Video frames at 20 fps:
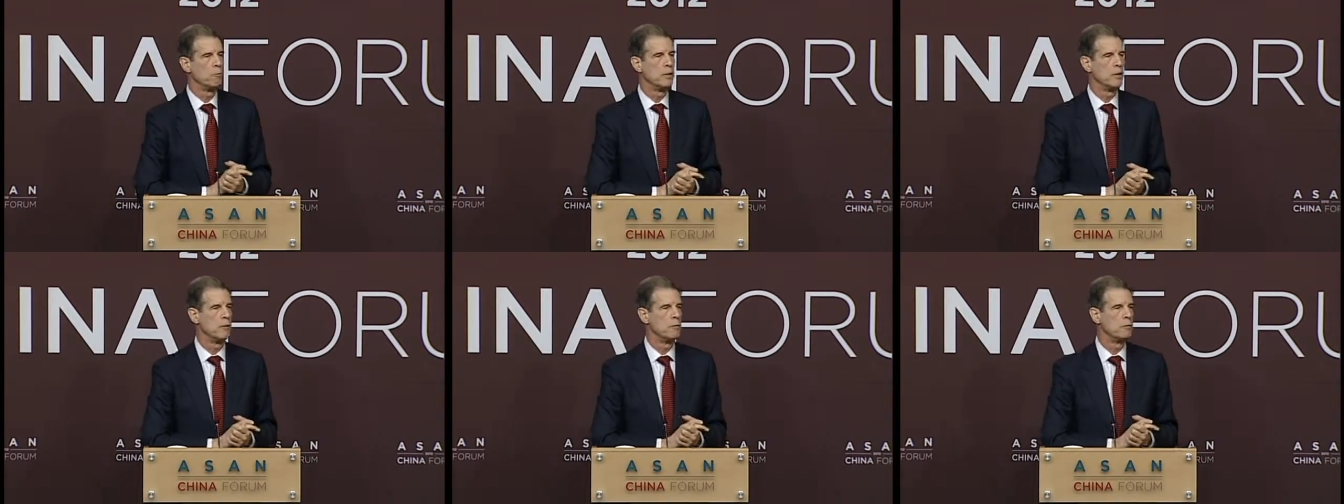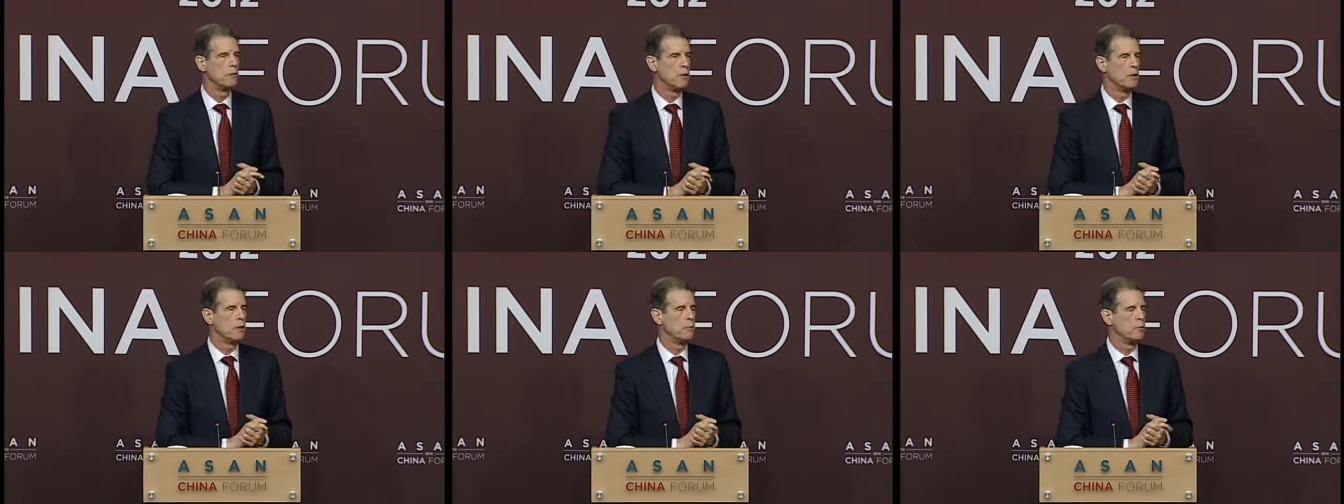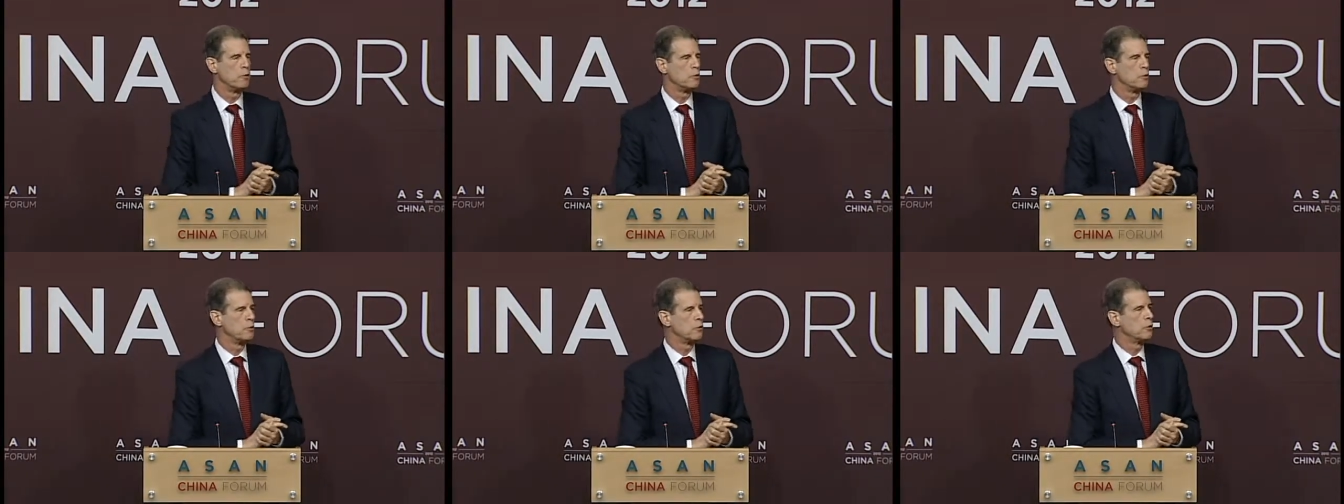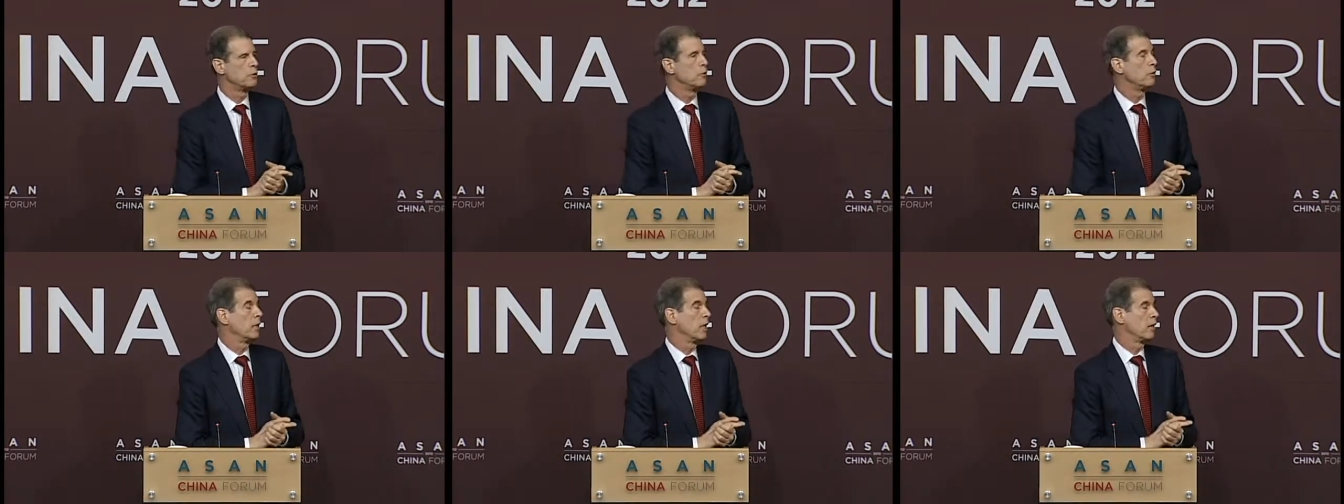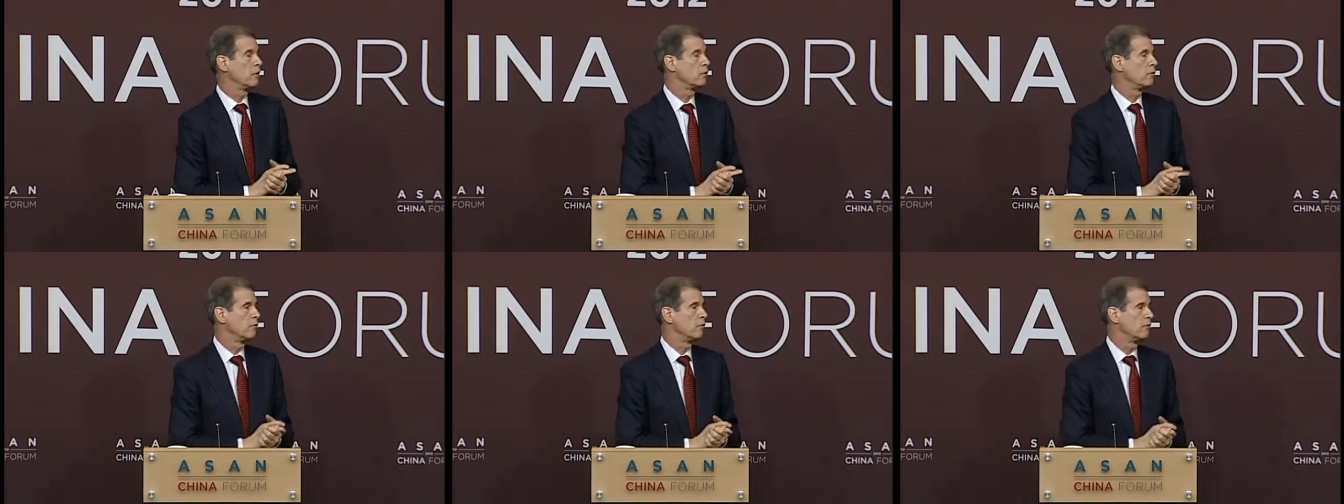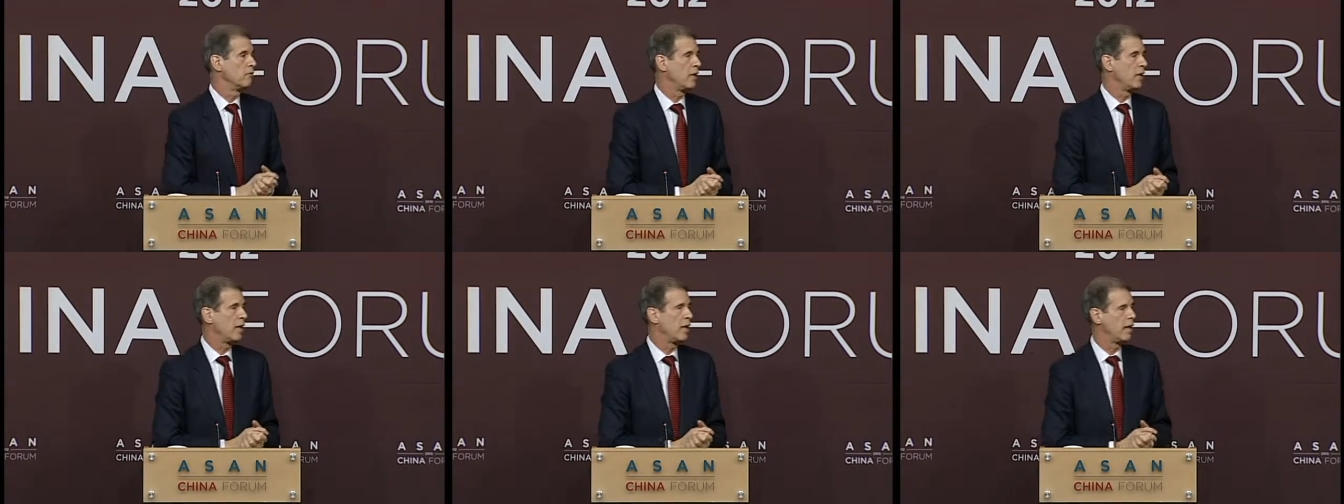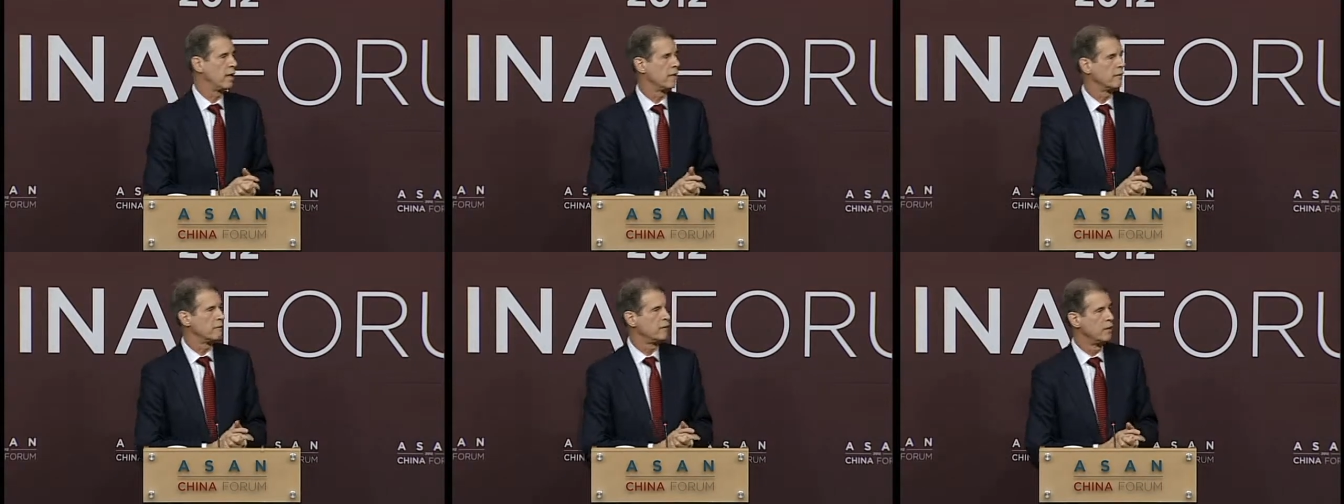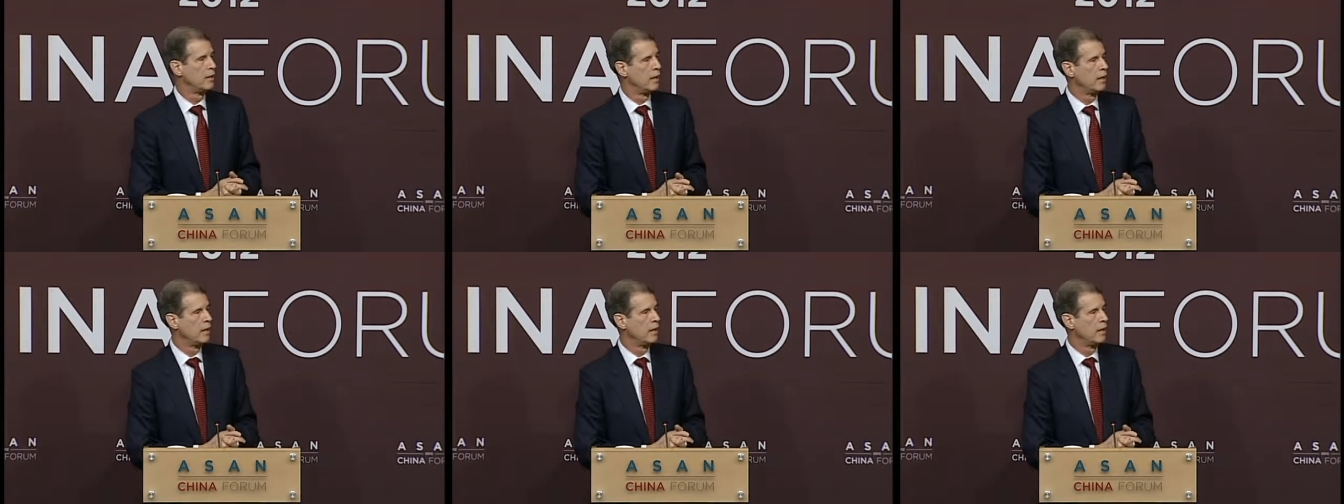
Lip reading: And it was in 2005